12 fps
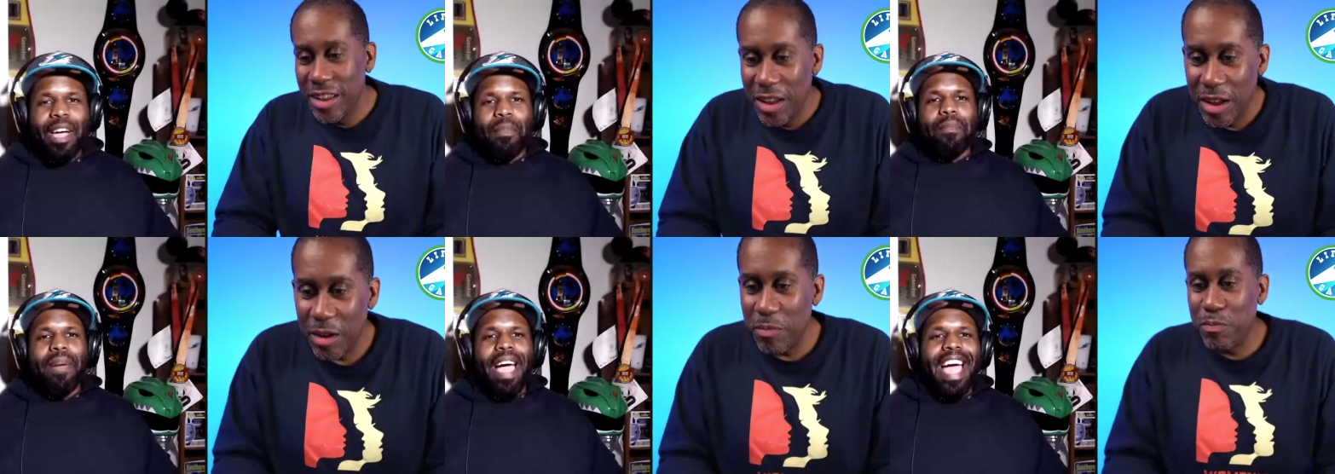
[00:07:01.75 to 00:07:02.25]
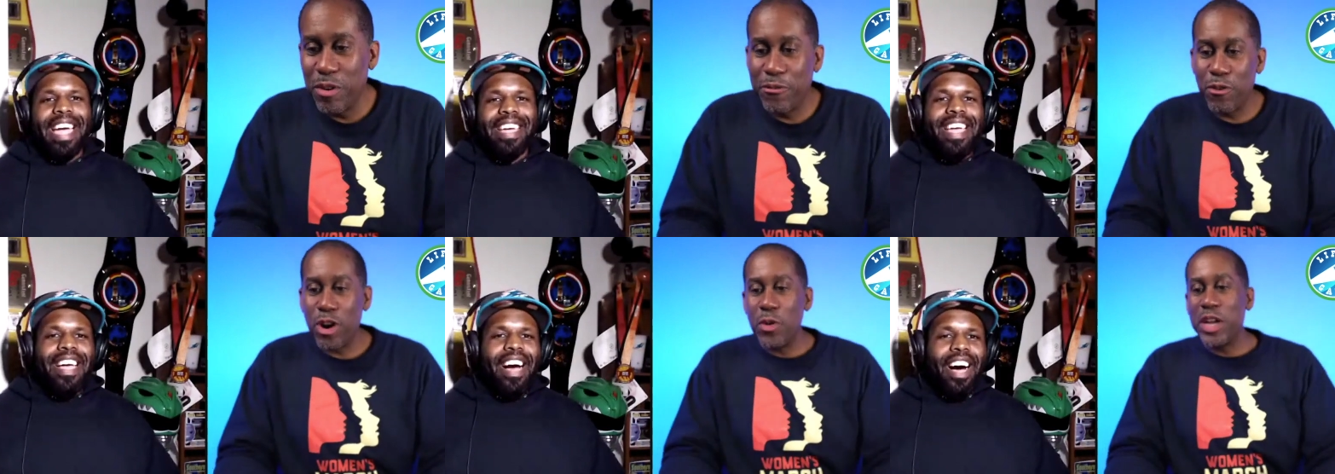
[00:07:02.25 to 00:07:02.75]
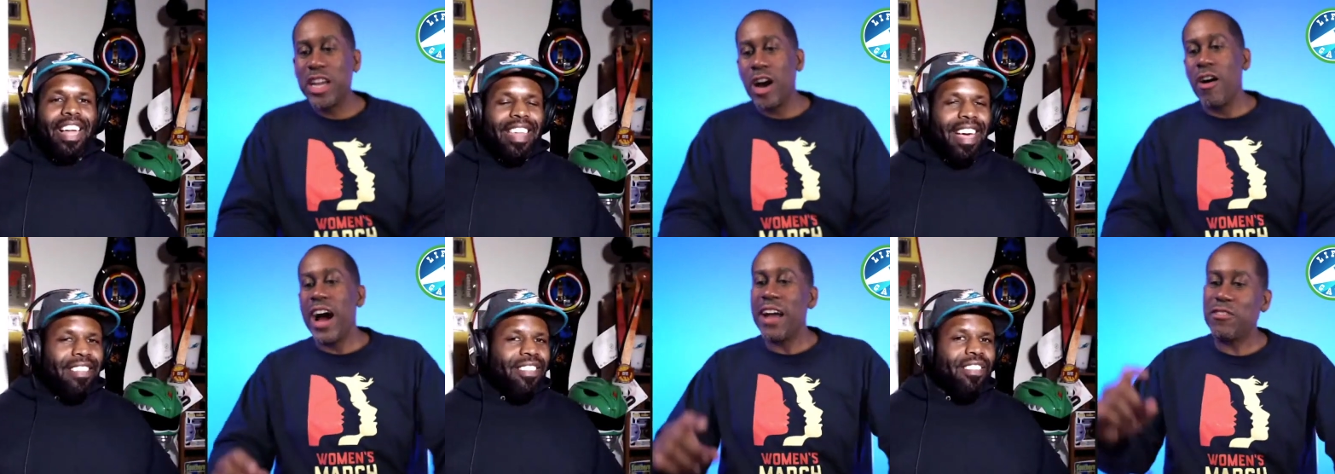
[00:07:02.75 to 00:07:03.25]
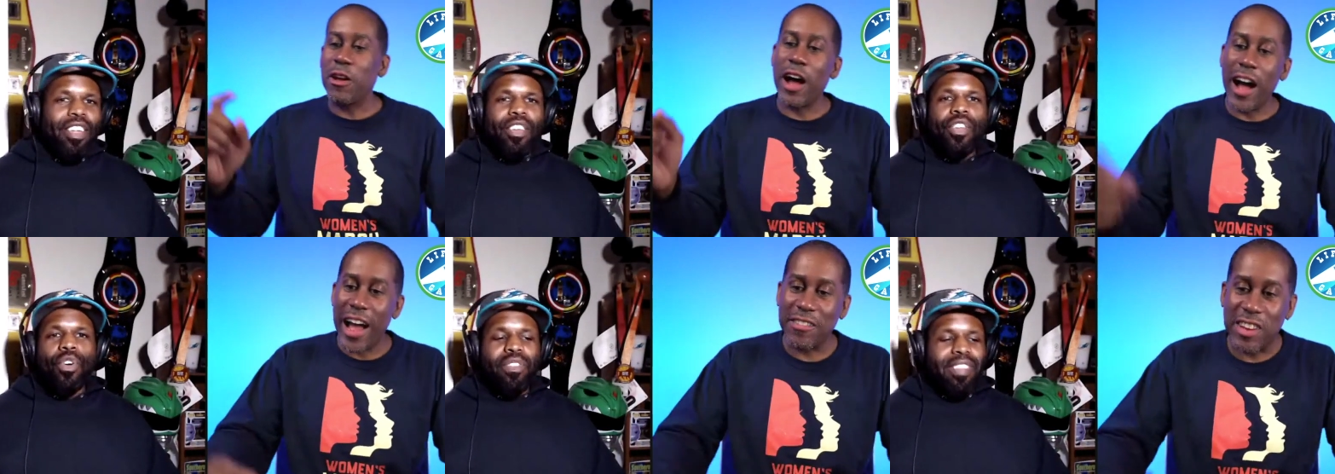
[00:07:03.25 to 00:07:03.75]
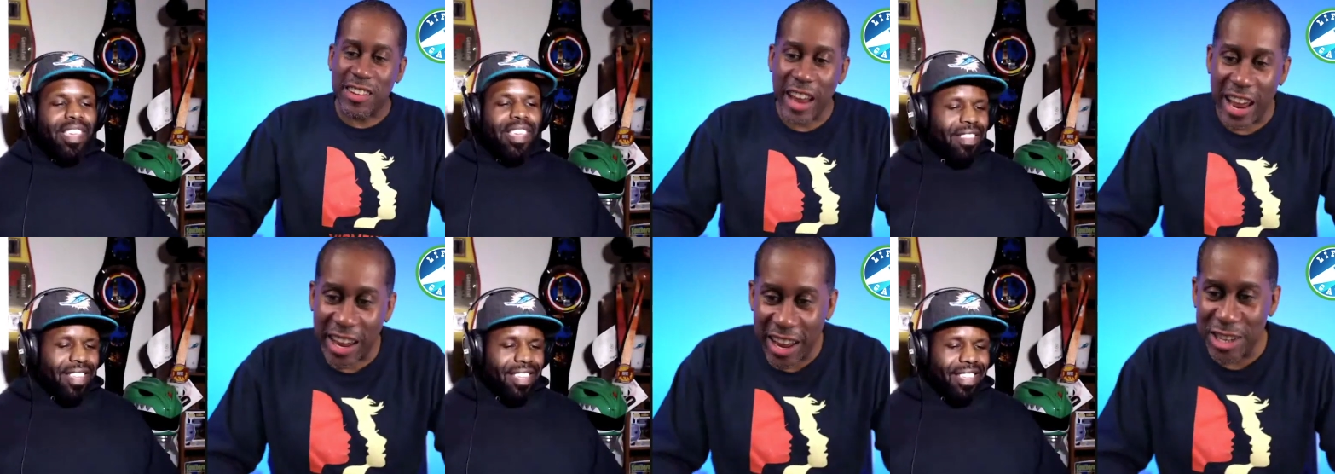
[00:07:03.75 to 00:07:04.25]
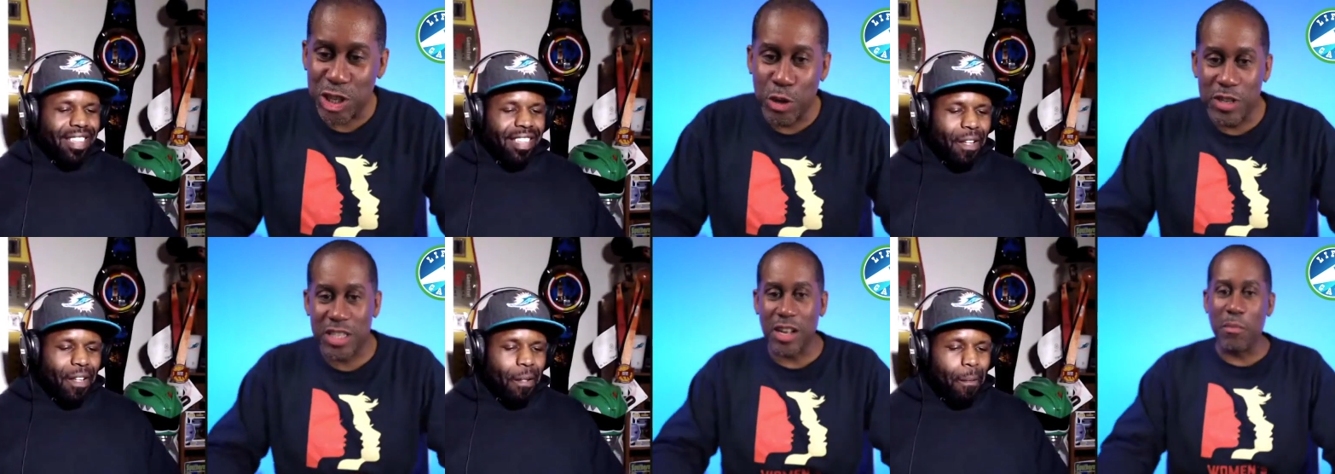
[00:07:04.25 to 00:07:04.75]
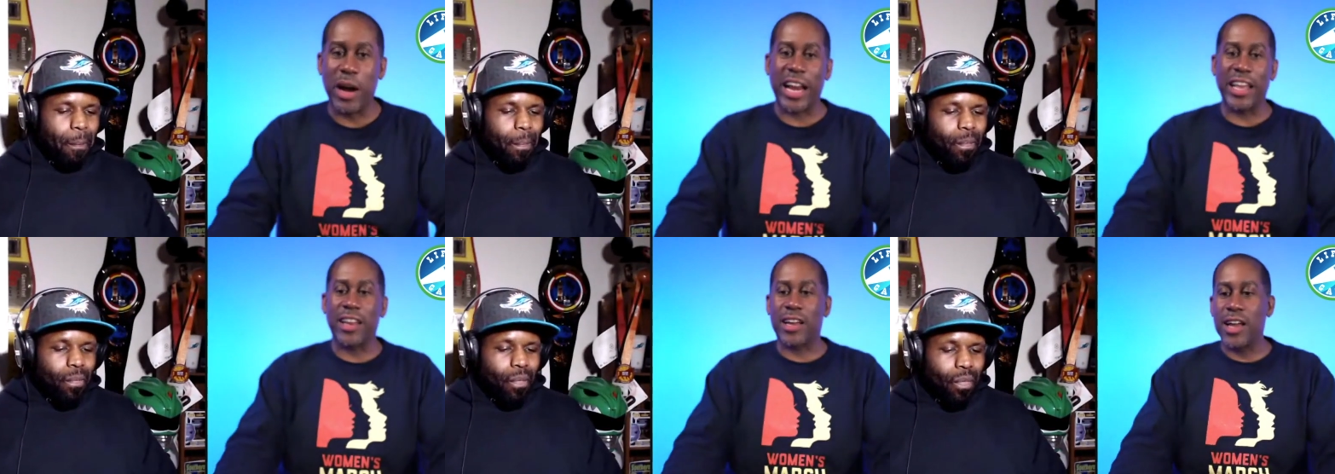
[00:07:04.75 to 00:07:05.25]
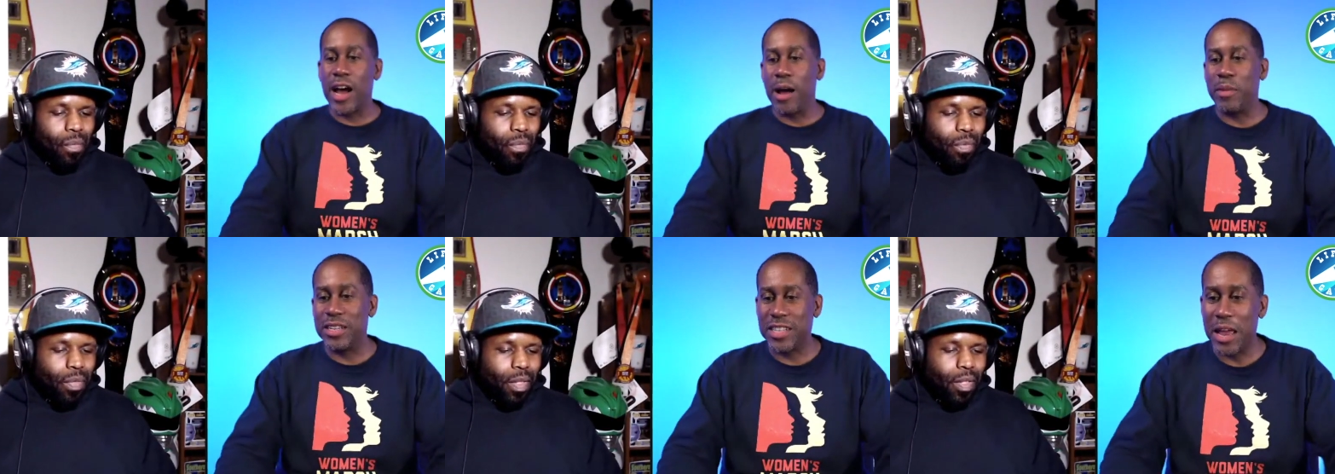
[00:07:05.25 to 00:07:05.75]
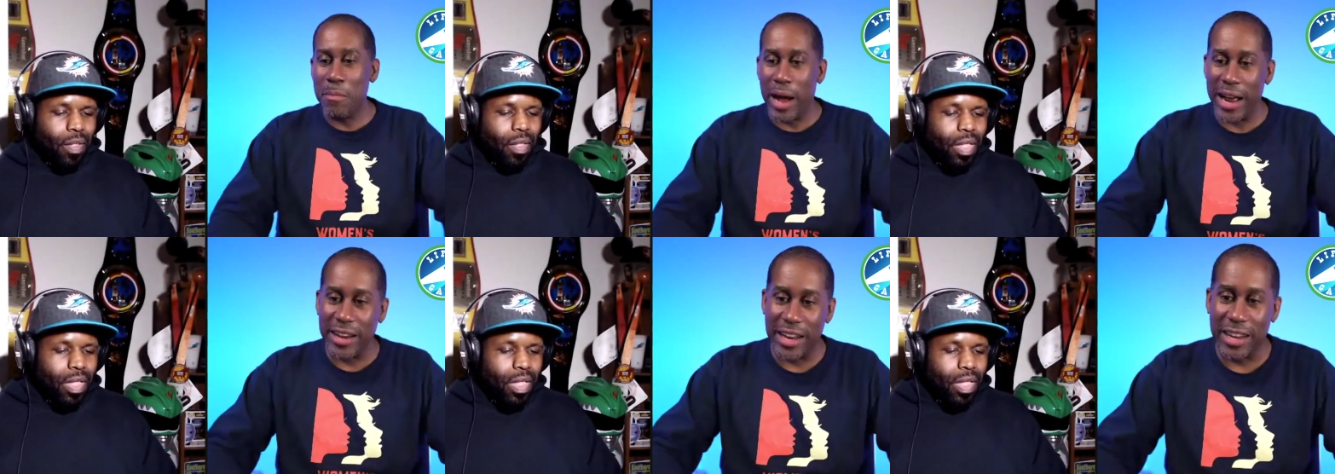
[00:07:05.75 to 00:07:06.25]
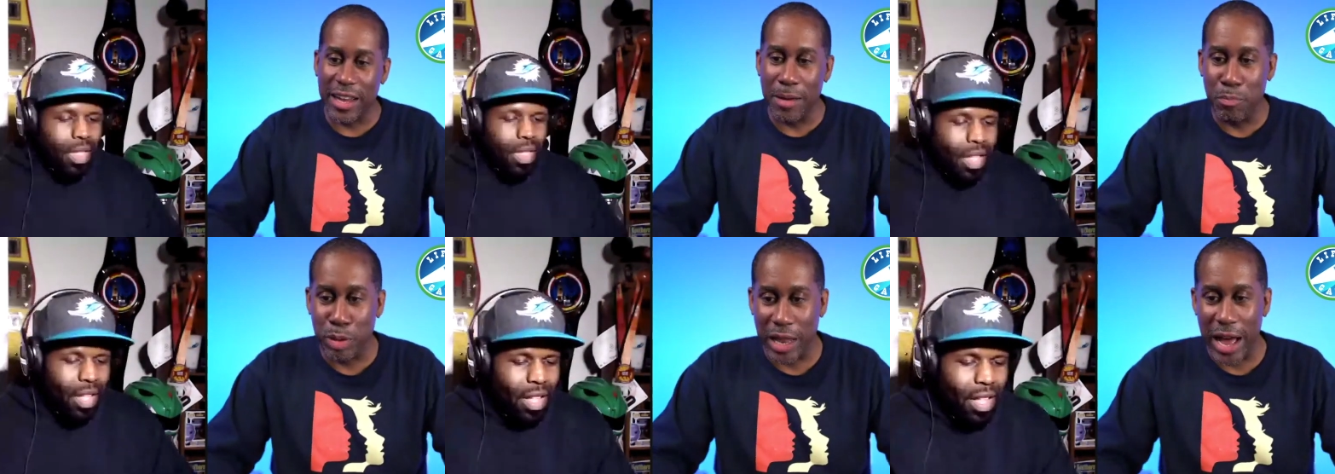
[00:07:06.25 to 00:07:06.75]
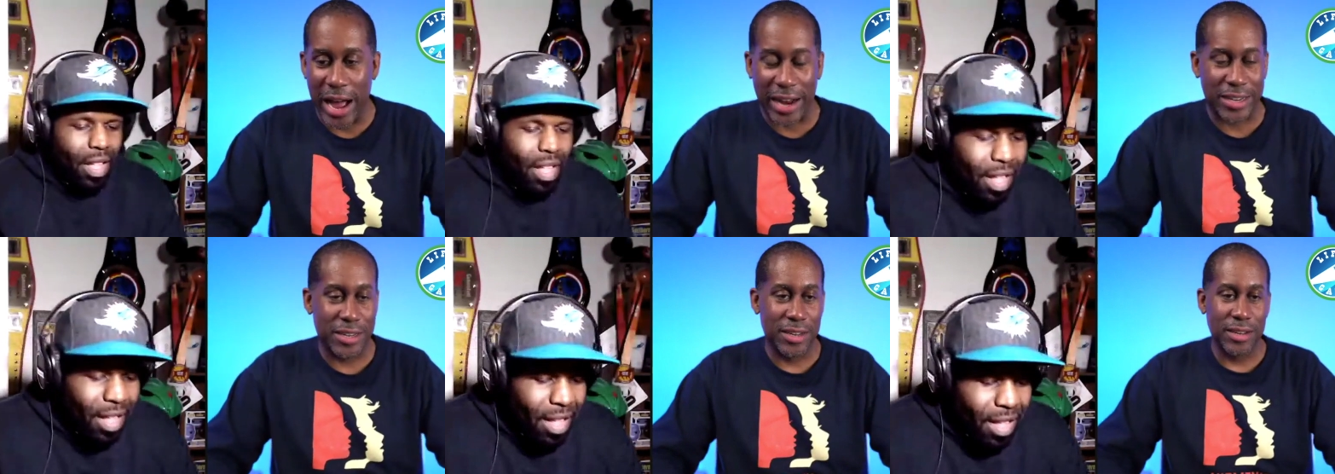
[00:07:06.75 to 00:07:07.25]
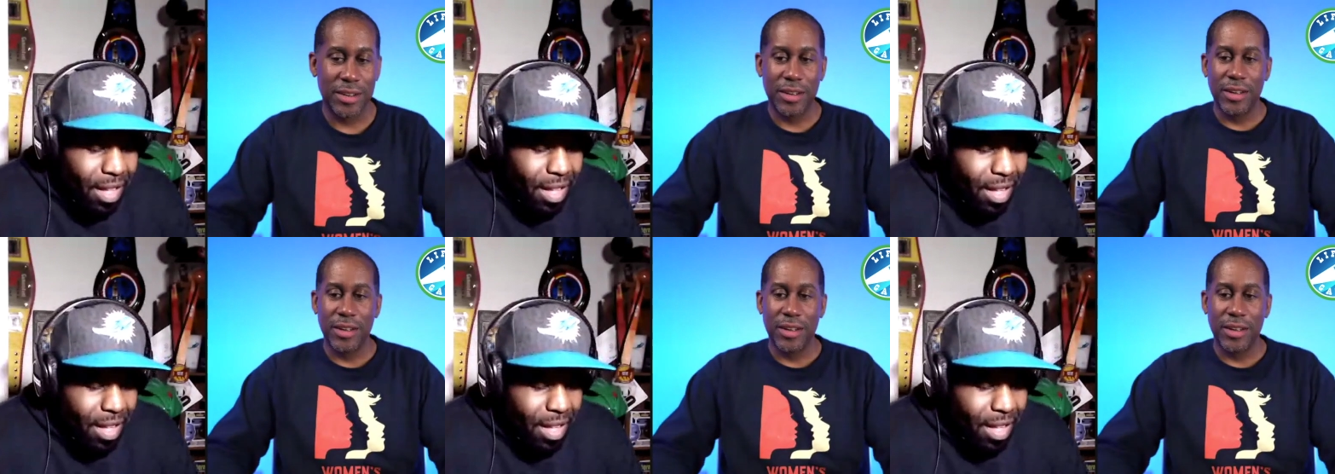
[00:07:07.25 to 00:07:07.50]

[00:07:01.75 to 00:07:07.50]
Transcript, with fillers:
Speaker 1: unless it's a new season. I have to take issue with somebody in the comments. They might need to get blocked. What's